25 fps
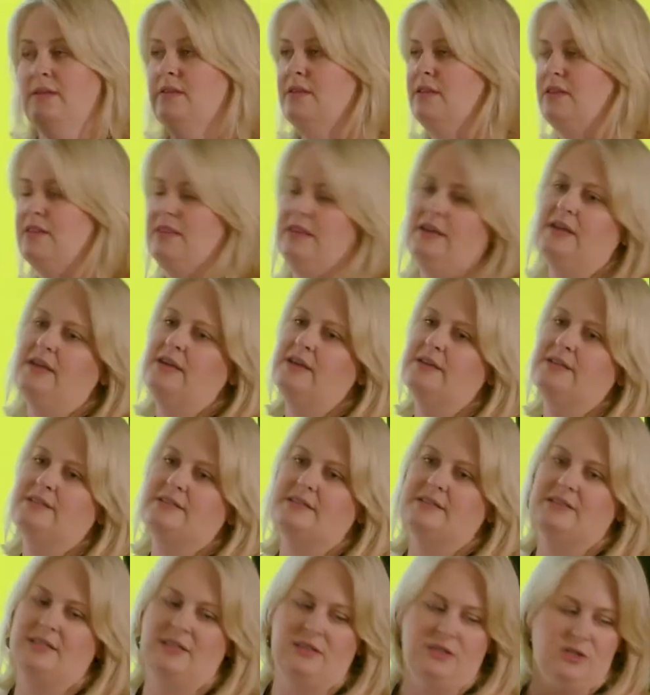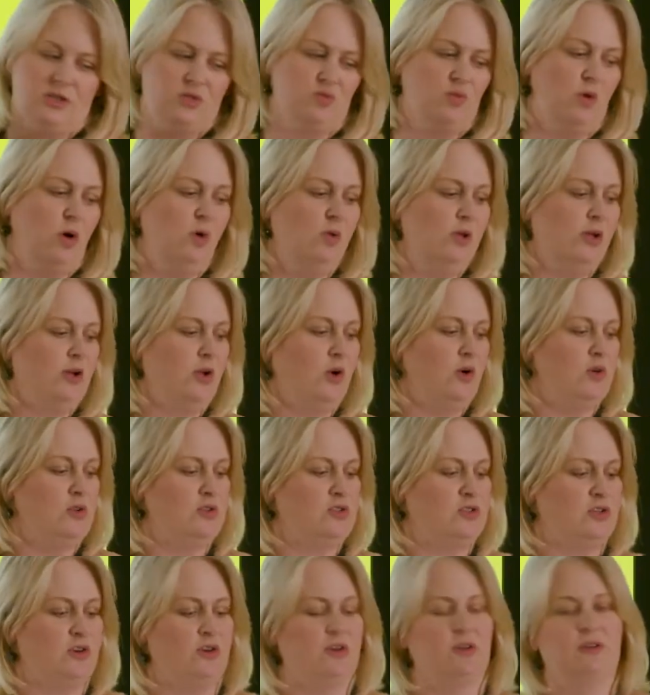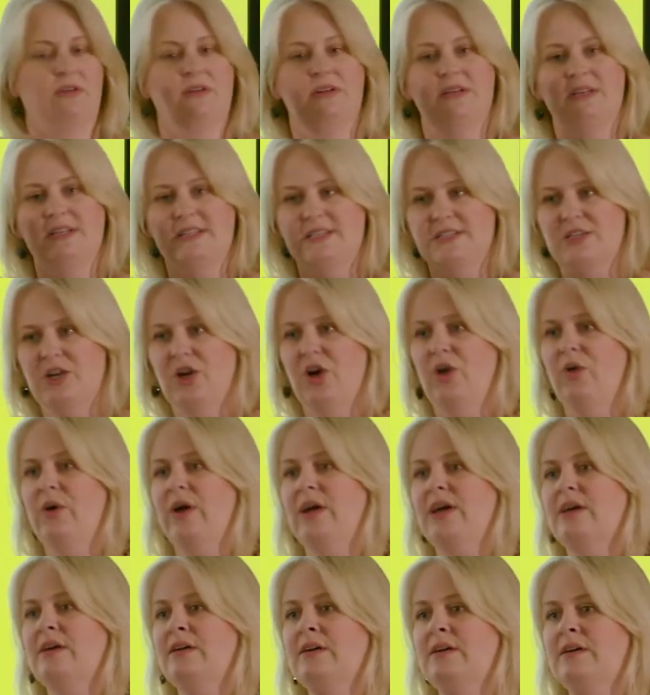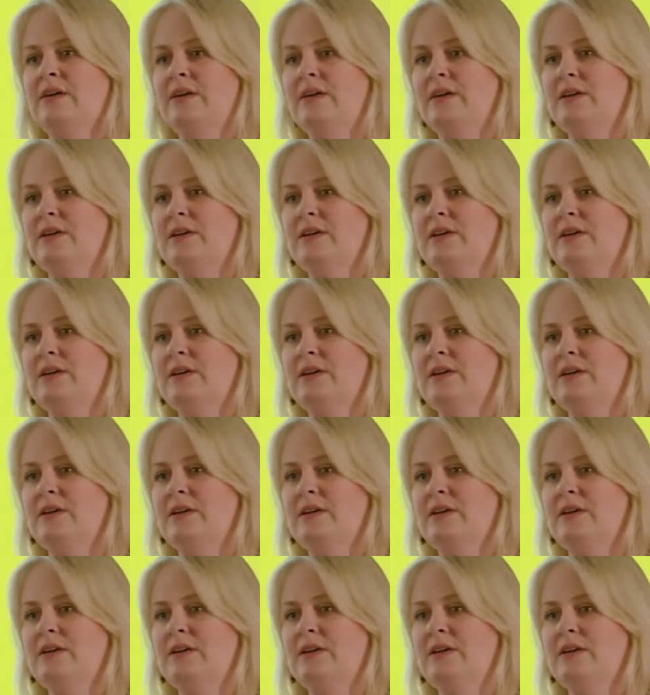The thing is that this roller coaster is going